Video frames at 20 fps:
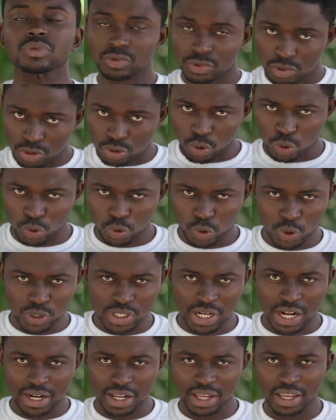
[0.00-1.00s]
so
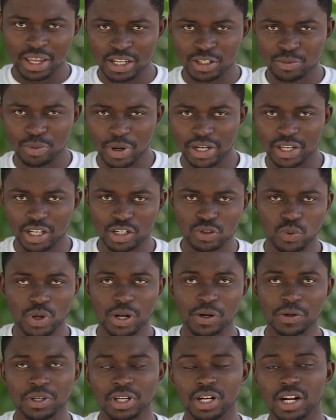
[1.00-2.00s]
those are the age brackets we
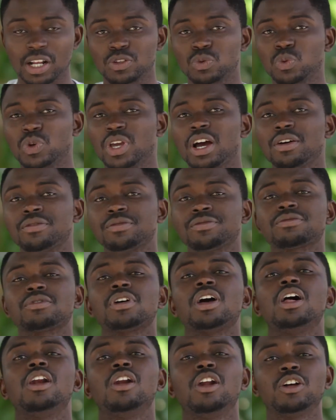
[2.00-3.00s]
are looking at. We have
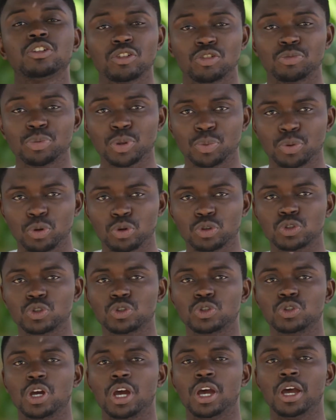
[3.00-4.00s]
a lot of people
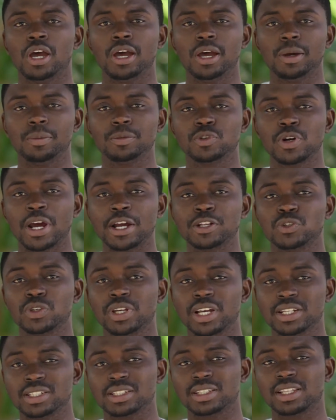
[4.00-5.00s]
um, trying to
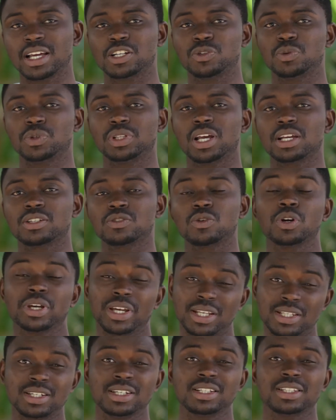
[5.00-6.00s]
get in touch with us or
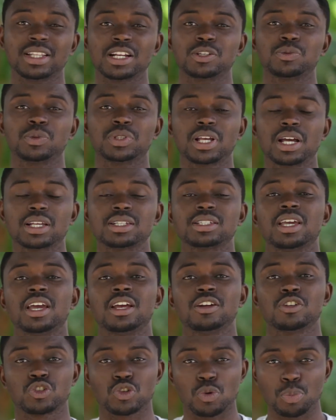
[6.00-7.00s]
getting in touch with us
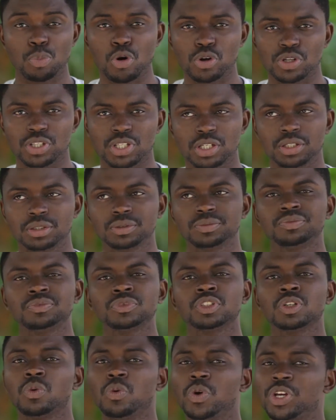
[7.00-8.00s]
and supporting,
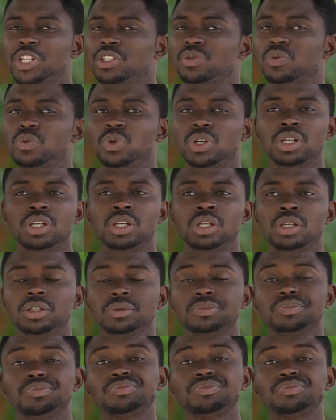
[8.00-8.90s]
which we